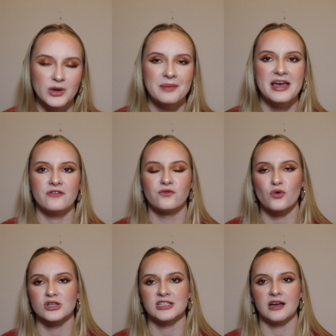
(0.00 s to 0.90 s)
We had made
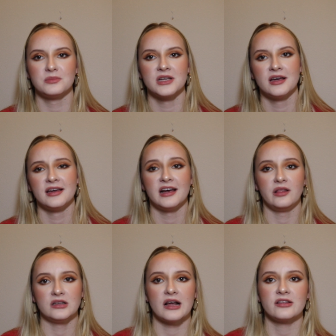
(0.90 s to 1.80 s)
4 subs,
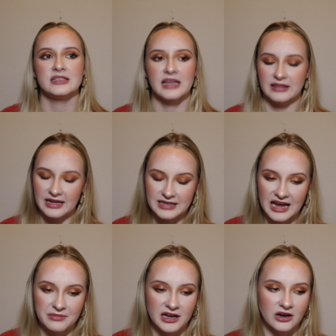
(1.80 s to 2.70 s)
and the Netherlands at that
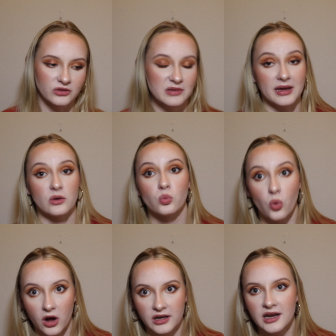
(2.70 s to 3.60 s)
time had only made
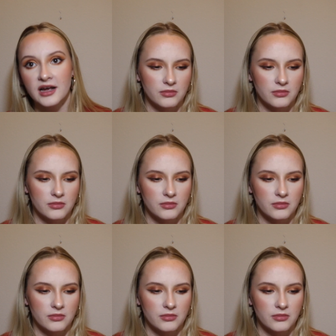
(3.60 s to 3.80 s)
1.